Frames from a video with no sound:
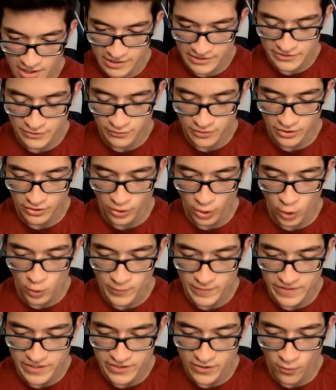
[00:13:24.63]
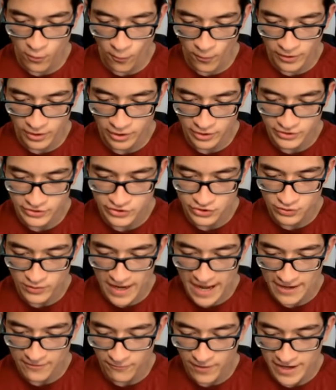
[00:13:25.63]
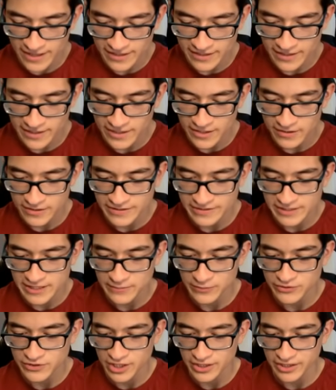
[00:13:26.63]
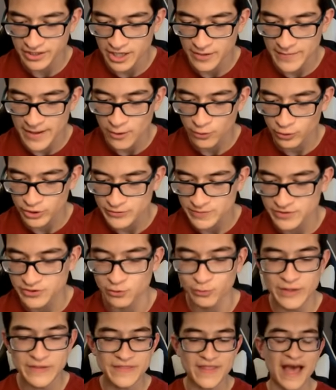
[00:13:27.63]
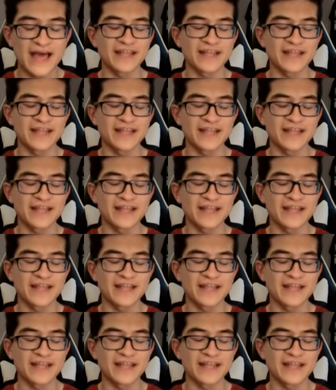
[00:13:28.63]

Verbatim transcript: All right, let's do another OP corner strat right here. His keeper's not going to come out. Griezmann's going to win